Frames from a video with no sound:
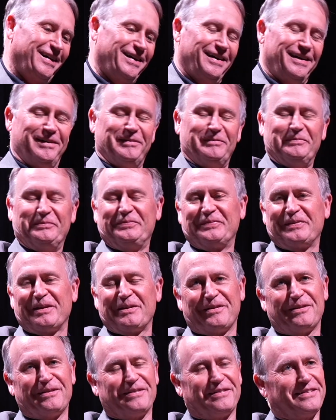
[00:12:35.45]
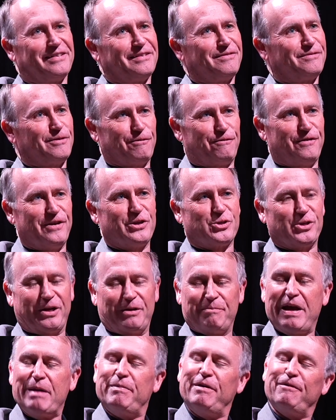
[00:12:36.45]
um, For
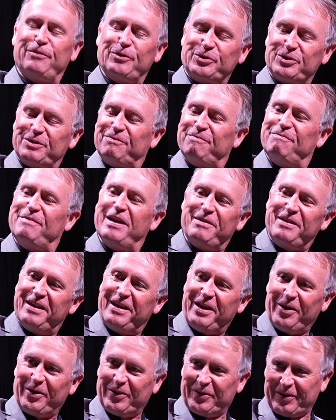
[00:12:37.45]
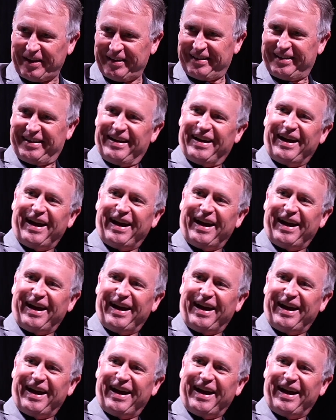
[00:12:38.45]
fishing, maybe for you know, I'll,